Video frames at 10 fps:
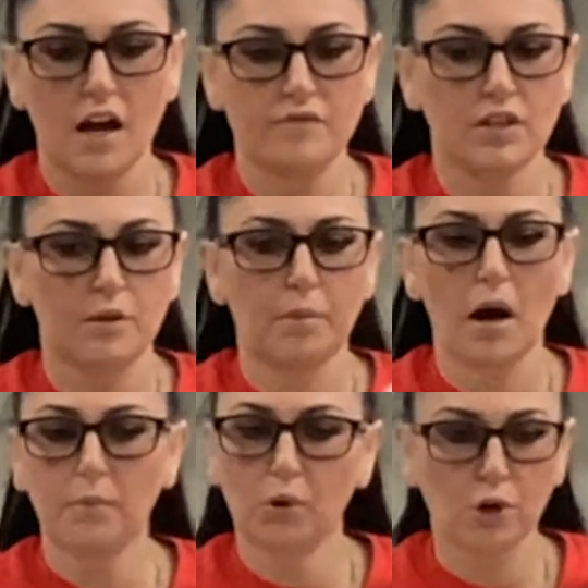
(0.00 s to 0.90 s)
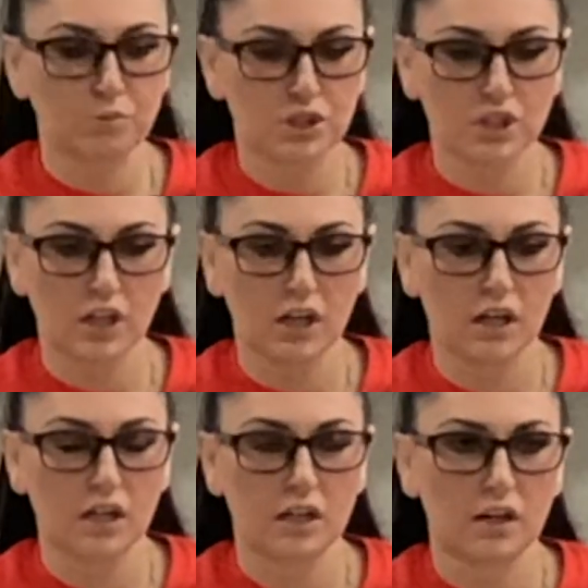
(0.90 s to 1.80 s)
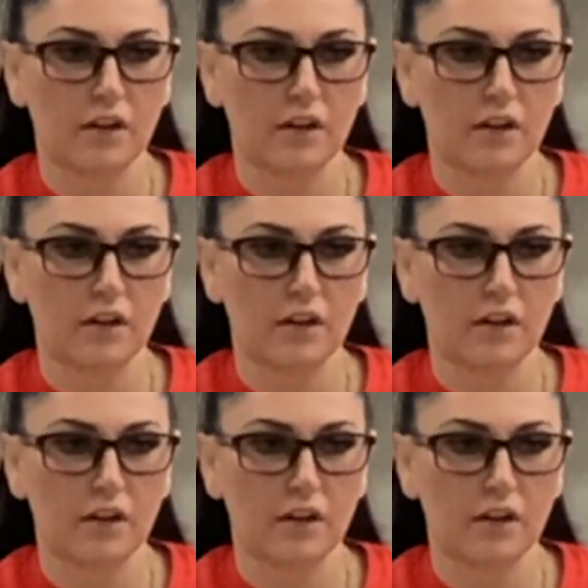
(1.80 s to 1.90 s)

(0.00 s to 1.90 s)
I've done a popcorn machine and